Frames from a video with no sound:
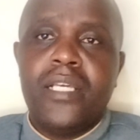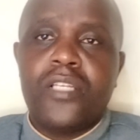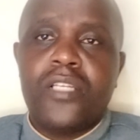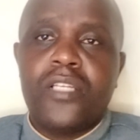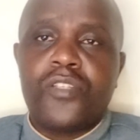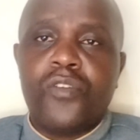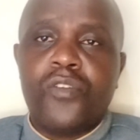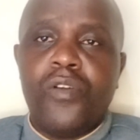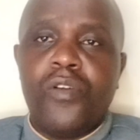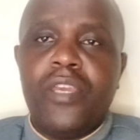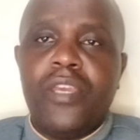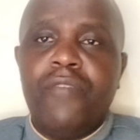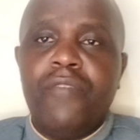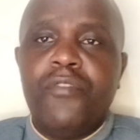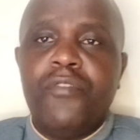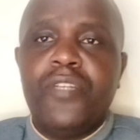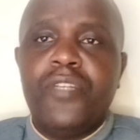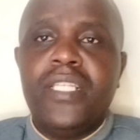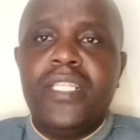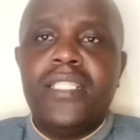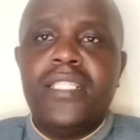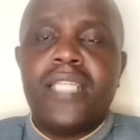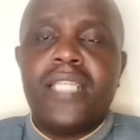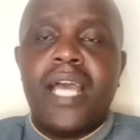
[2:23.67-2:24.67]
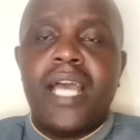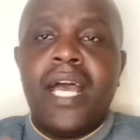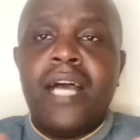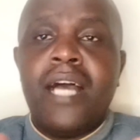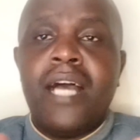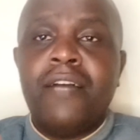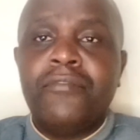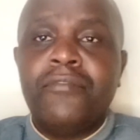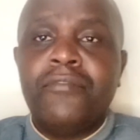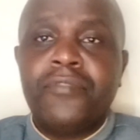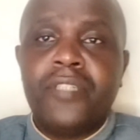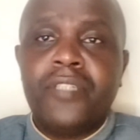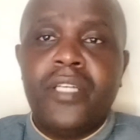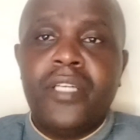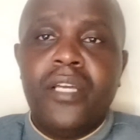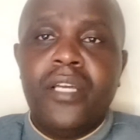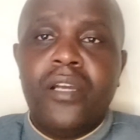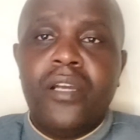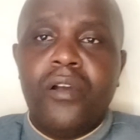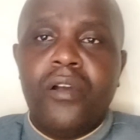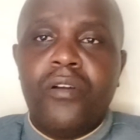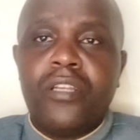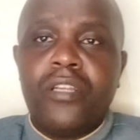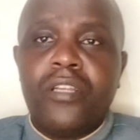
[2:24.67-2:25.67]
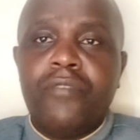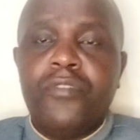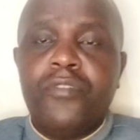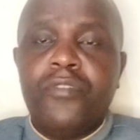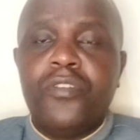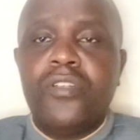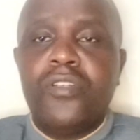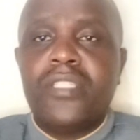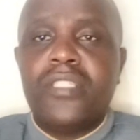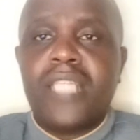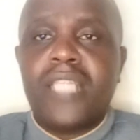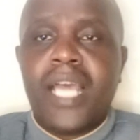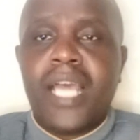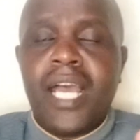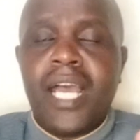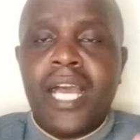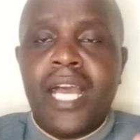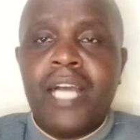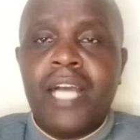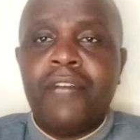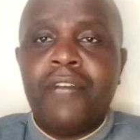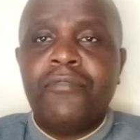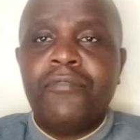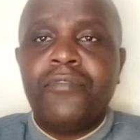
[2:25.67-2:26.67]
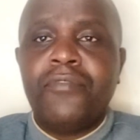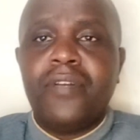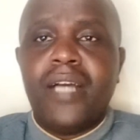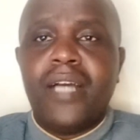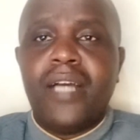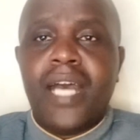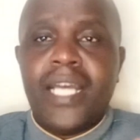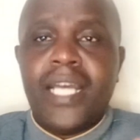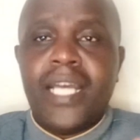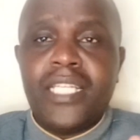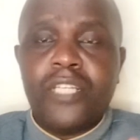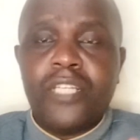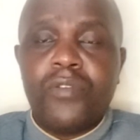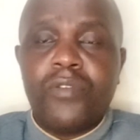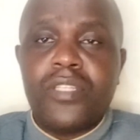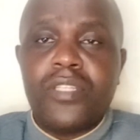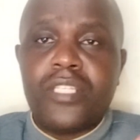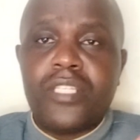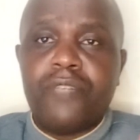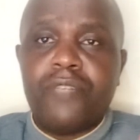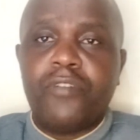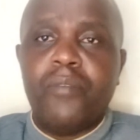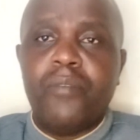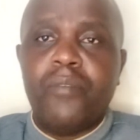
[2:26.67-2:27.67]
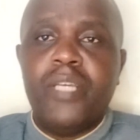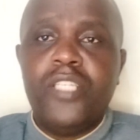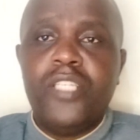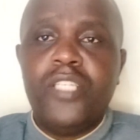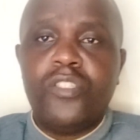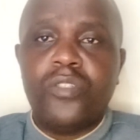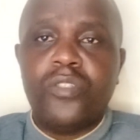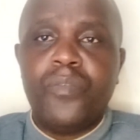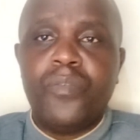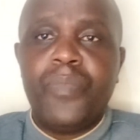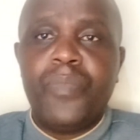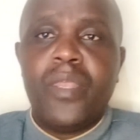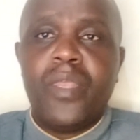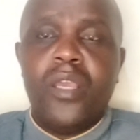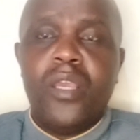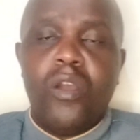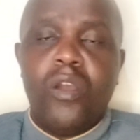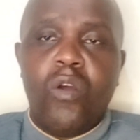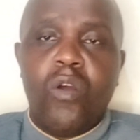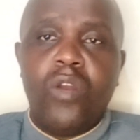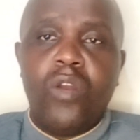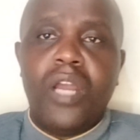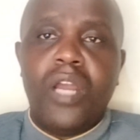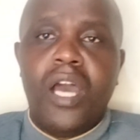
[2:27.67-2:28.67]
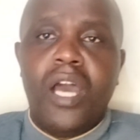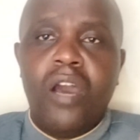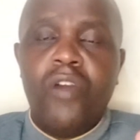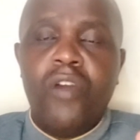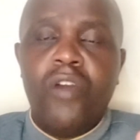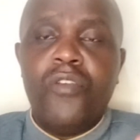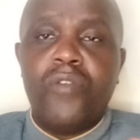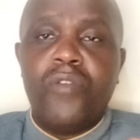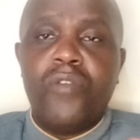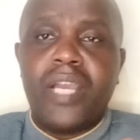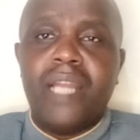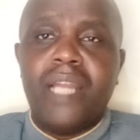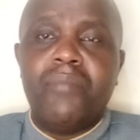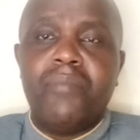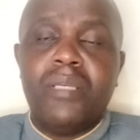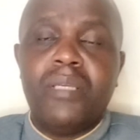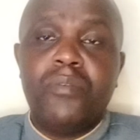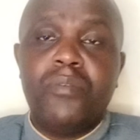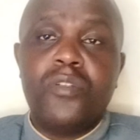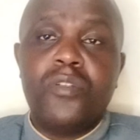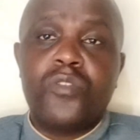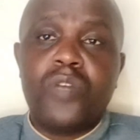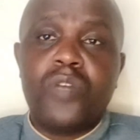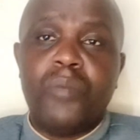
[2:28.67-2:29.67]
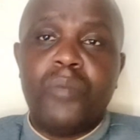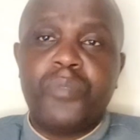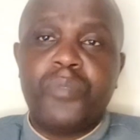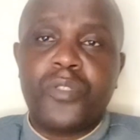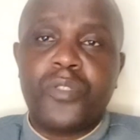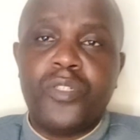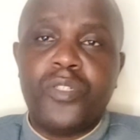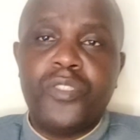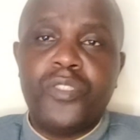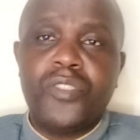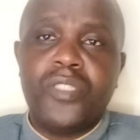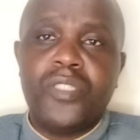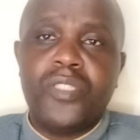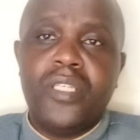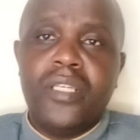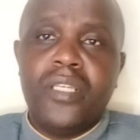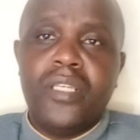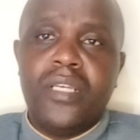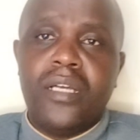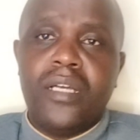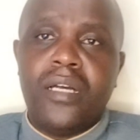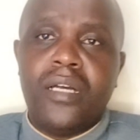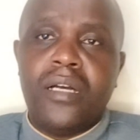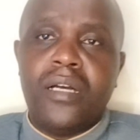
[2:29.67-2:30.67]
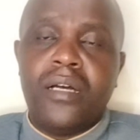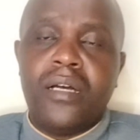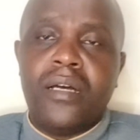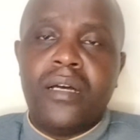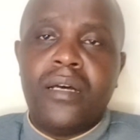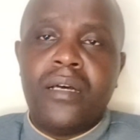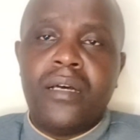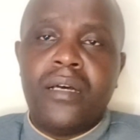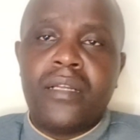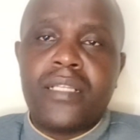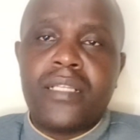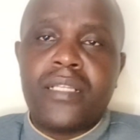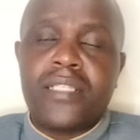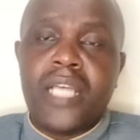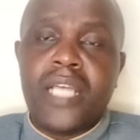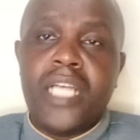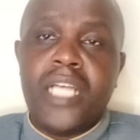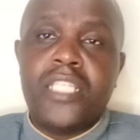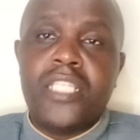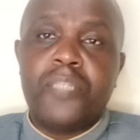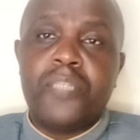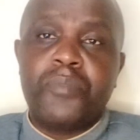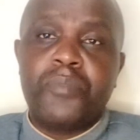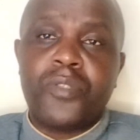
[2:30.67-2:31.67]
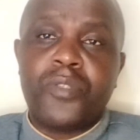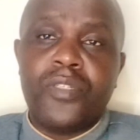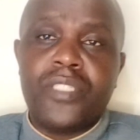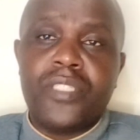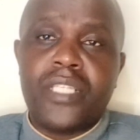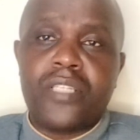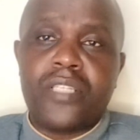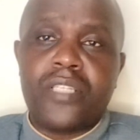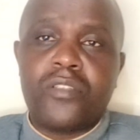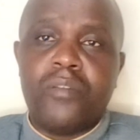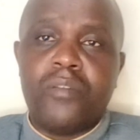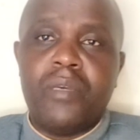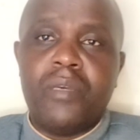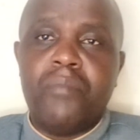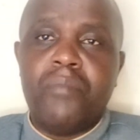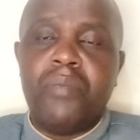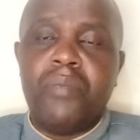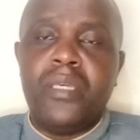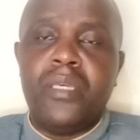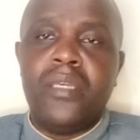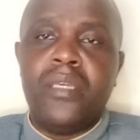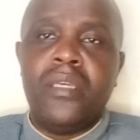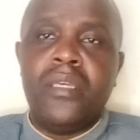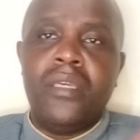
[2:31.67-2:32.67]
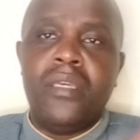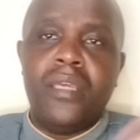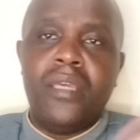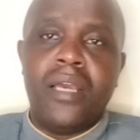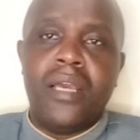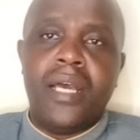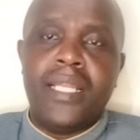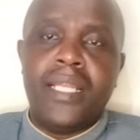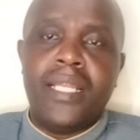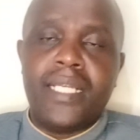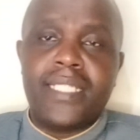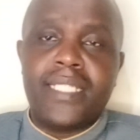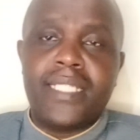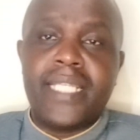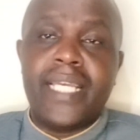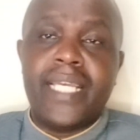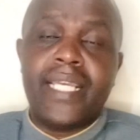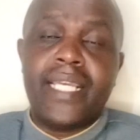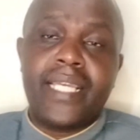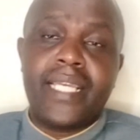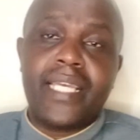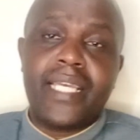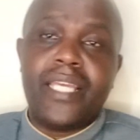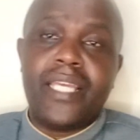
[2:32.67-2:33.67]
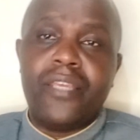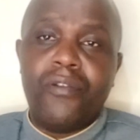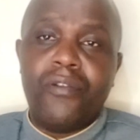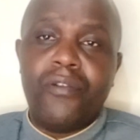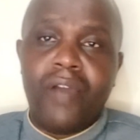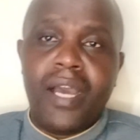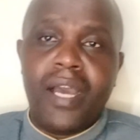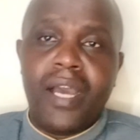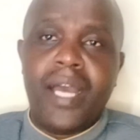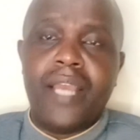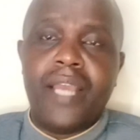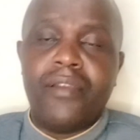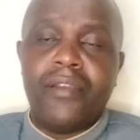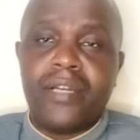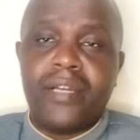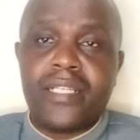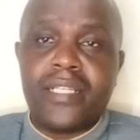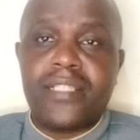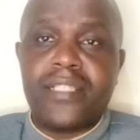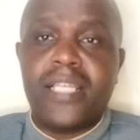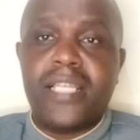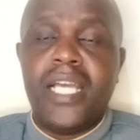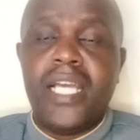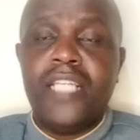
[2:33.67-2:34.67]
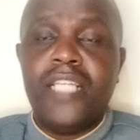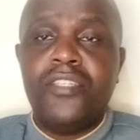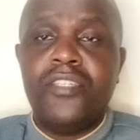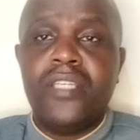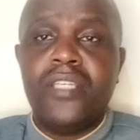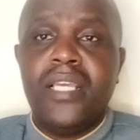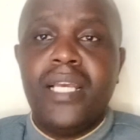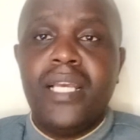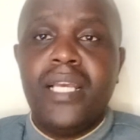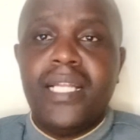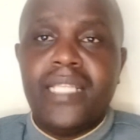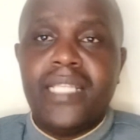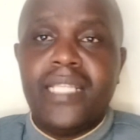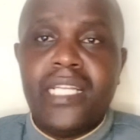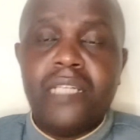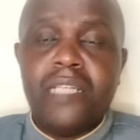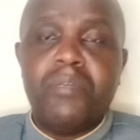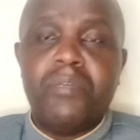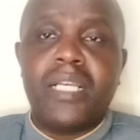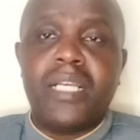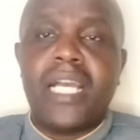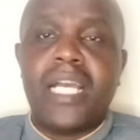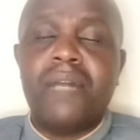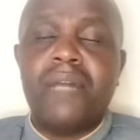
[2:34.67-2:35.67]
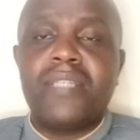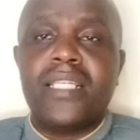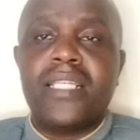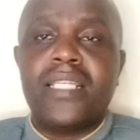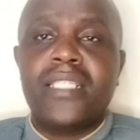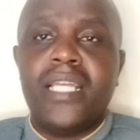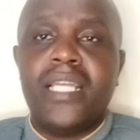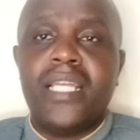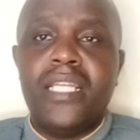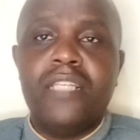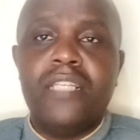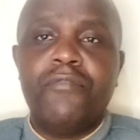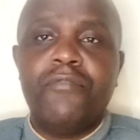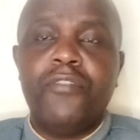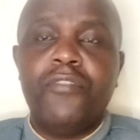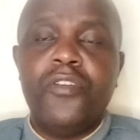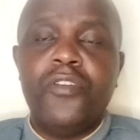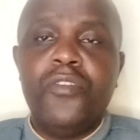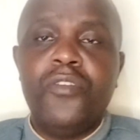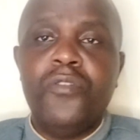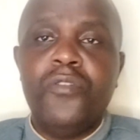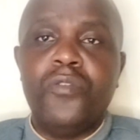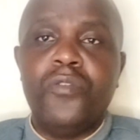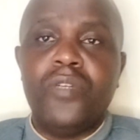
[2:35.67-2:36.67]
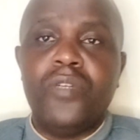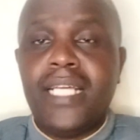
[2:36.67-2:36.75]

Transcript: So if you didn't have, or if you don't have adequate information on how you can be able to approach a research project or maybe undertake your research, then it becomes a challenge for you.